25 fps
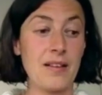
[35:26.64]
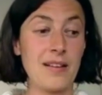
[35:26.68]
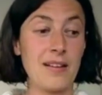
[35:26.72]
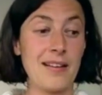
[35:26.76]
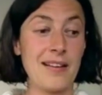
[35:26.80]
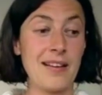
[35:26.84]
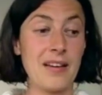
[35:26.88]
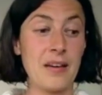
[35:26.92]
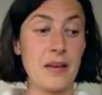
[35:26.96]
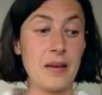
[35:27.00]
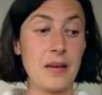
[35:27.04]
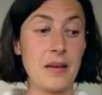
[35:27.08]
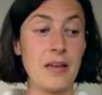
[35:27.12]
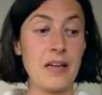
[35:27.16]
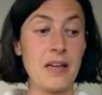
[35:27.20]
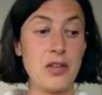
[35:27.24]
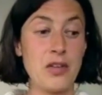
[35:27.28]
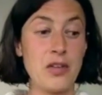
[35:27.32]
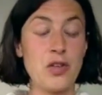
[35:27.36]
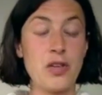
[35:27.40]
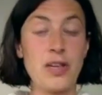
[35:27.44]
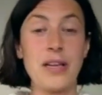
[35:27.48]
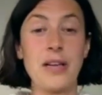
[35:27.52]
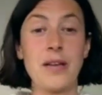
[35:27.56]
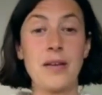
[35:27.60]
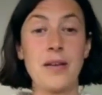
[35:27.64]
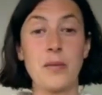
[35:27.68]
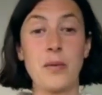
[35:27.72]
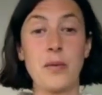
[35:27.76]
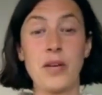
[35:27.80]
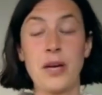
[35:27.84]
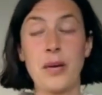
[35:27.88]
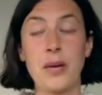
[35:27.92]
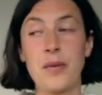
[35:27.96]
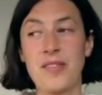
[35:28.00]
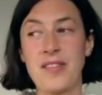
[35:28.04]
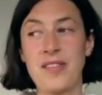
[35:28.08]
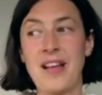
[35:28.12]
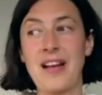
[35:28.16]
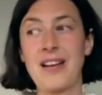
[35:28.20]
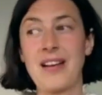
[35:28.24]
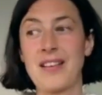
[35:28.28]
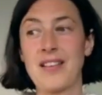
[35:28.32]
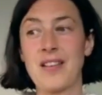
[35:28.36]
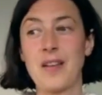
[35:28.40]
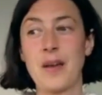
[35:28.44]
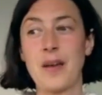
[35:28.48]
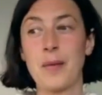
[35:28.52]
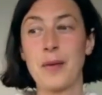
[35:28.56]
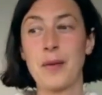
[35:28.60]
it literally, when I was telling
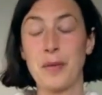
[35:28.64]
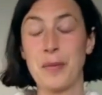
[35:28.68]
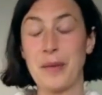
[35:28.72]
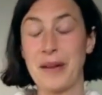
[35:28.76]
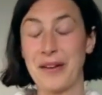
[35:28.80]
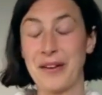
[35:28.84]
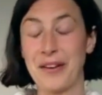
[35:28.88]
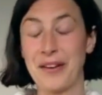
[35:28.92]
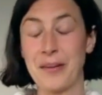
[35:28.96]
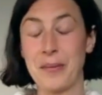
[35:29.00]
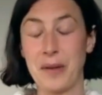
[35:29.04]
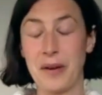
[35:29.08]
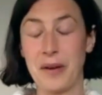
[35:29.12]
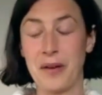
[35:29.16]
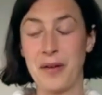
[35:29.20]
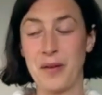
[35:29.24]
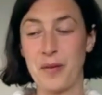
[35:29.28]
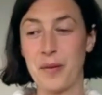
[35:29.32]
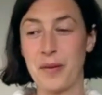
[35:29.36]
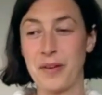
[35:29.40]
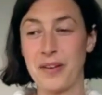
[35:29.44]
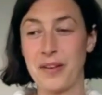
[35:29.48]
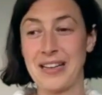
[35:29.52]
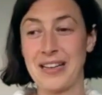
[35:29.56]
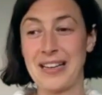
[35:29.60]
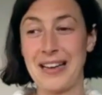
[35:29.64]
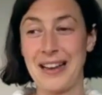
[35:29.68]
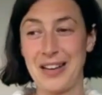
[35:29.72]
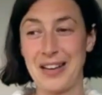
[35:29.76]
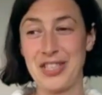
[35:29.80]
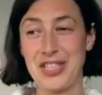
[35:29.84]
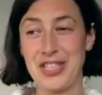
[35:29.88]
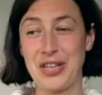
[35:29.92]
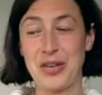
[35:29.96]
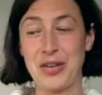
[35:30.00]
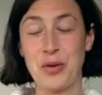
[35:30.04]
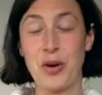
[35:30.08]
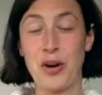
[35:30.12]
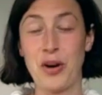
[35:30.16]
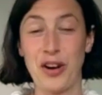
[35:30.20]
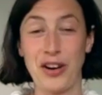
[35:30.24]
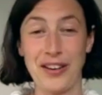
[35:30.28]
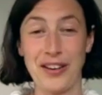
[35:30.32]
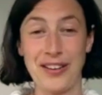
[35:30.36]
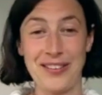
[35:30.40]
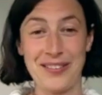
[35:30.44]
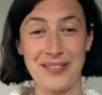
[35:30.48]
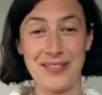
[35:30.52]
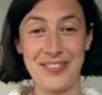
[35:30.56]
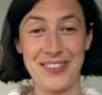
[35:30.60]
Simon about it, my husband, he actually
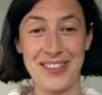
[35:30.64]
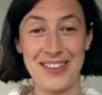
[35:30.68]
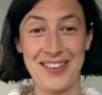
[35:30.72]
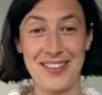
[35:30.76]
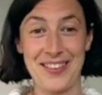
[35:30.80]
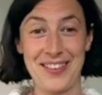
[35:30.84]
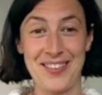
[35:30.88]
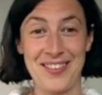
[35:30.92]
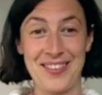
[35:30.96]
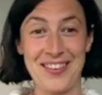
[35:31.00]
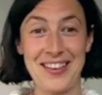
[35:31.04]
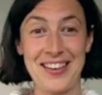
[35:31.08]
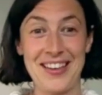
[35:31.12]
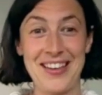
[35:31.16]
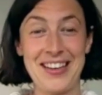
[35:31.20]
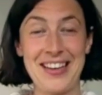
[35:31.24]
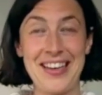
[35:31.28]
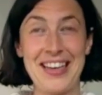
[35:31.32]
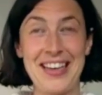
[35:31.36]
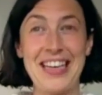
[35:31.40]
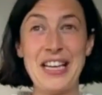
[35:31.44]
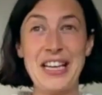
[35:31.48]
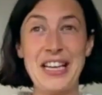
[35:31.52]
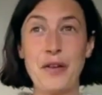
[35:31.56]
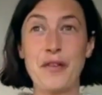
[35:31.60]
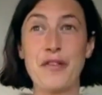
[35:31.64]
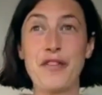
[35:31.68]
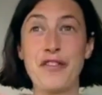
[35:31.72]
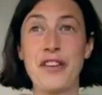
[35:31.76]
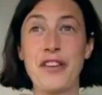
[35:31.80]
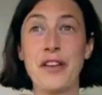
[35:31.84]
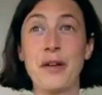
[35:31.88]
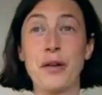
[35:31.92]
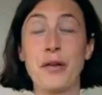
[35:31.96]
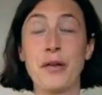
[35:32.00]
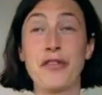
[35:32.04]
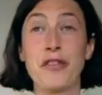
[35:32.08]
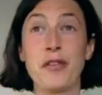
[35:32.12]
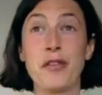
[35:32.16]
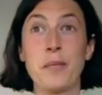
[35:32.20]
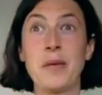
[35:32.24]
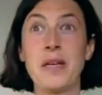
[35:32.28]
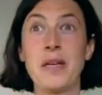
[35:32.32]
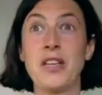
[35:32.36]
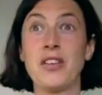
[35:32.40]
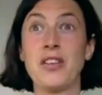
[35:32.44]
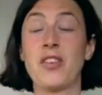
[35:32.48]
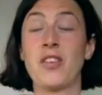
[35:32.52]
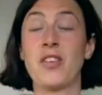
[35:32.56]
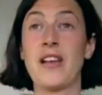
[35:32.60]
cried because he could feel from
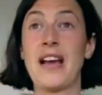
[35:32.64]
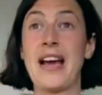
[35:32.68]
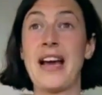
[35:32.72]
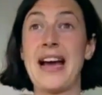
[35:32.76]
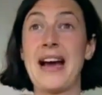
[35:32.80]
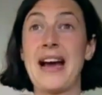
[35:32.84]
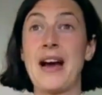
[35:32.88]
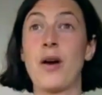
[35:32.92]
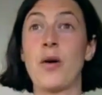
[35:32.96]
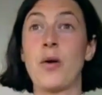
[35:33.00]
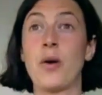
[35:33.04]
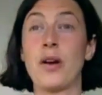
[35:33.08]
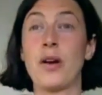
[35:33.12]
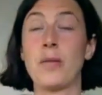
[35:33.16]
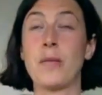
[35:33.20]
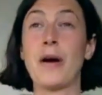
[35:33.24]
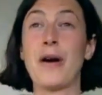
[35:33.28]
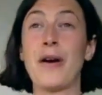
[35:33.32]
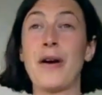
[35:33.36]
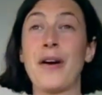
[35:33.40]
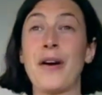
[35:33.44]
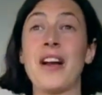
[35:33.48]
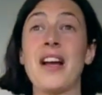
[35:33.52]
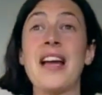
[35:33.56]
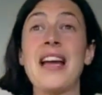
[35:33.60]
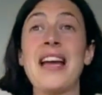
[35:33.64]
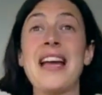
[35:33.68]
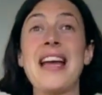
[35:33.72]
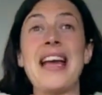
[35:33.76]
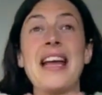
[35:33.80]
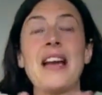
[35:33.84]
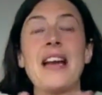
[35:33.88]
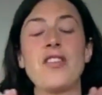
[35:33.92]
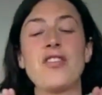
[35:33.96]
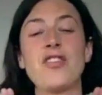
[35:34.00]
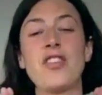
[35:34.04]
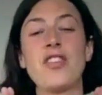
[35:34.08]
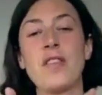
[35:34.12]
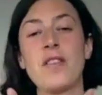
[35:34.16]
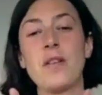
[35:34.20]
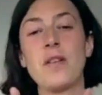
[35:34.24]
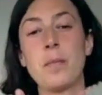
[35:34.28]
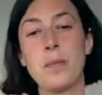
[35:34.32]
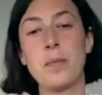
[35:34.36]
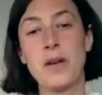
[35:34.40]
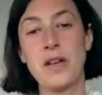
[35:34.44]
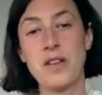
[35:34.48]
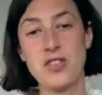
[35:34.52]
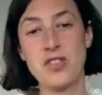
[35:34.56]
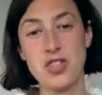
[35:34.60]
me just how admiring. It is just,
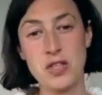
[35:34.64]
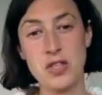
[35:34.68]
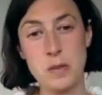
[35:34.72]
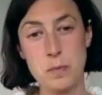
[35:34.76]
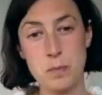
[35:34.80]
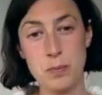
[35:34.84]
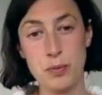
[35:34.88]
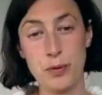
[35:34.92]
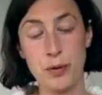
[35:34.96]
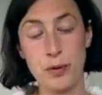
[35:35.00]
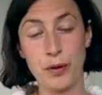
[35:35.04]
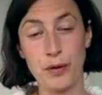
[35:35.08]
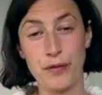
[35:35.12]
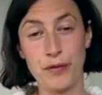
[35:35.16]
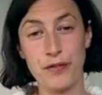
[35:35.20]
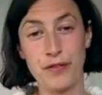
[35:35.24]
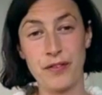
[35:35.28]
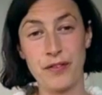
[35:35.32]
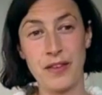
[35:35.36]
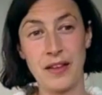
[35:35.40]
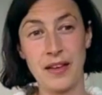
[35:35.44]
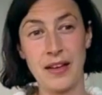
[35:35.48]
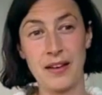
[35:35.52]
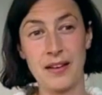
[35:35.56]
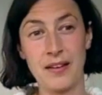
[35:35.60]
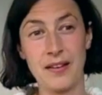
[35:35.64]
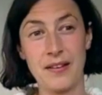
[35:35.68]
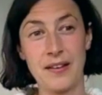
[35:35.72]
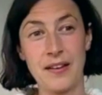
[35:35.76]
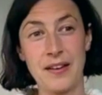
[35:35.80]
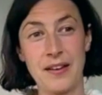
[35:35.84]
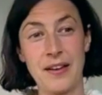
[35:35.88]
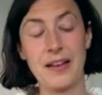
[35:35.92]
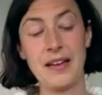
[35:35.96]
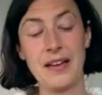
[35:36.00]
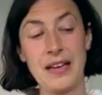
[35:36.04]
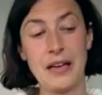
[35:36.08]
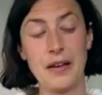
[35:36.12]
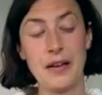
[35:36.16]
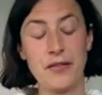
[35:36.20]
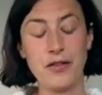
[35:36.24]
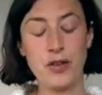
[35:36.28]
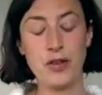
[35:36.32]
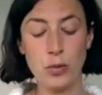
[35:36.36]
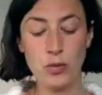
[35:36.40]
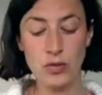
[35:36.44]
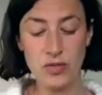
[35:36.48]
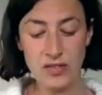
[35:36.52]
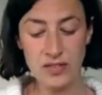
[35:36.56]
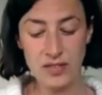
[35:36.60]
it's just proof that if
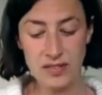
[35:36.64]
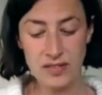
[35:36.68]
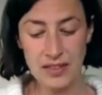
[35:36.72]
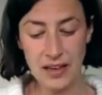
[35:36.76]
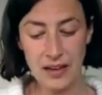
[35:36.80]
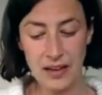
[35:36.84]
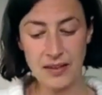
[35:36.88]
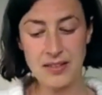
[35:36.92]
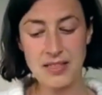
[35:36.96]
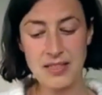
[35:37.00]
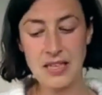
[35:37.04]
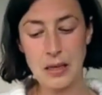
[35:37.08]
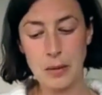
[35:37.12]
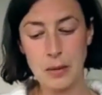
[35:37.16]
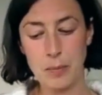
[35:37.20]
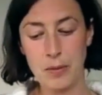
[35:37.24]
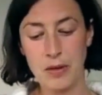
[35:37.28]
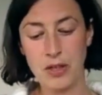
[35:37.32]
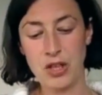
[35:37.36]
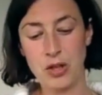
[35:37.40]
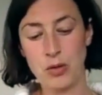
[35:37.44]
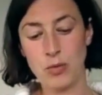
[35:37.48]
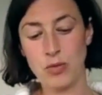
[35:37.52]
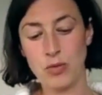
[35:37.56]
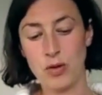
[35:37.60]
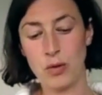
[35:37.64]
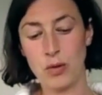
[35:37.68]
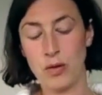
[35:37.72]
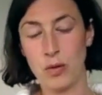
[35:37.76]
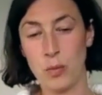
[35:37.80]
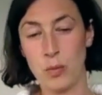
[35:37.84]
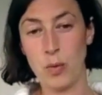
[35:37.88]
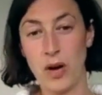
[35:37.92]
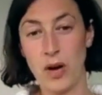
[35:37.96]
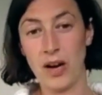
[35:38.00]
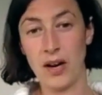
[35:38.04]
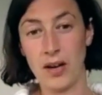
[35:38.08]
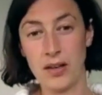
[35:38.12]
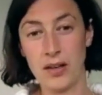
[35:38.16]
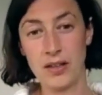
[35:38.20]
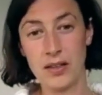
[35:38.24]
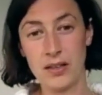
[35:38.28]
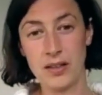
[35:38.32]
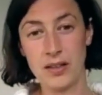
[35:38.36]
you dig deep and you do the work,